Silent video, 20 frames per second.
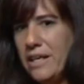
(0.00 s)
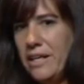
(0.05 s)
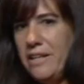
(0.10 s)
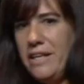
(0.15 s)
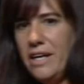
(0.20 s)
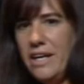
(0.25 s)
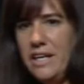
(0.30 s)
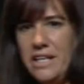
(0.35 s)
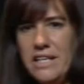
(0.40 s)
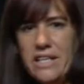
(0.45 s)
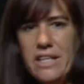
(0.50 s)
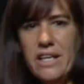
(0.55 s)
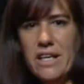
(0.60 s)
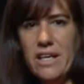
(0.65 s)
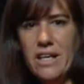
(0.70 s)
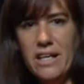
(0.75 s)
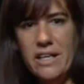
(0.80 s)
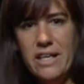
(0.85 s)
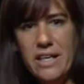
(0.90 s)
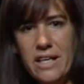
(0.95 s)
the
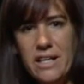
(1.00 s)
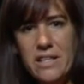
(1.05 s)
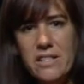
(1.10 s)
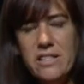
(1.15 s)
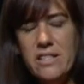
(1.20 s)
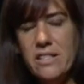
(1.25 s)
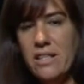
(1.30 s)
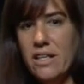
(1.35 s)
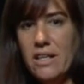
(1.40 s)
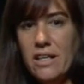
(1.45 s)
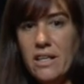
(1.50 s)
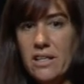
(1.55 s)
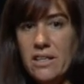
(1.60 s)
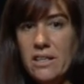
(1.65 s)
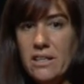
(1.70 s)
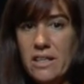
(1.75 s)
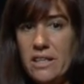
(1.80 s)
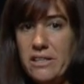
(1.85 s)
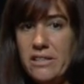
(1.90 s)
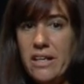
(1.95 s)
idea is
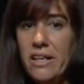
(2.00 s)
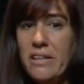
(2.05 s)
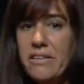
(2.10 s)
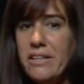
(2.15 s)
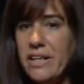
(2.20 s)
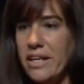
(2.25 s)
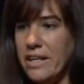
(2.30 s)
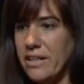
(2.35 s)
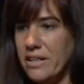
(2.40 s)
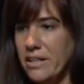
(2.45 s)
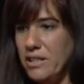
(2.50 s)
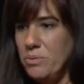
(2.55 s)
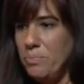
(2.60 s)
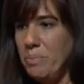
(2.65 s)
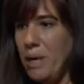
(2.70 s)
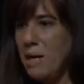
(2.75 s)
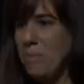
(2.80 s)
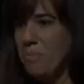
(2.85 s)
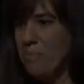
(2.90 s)
it's nothing. It's paper.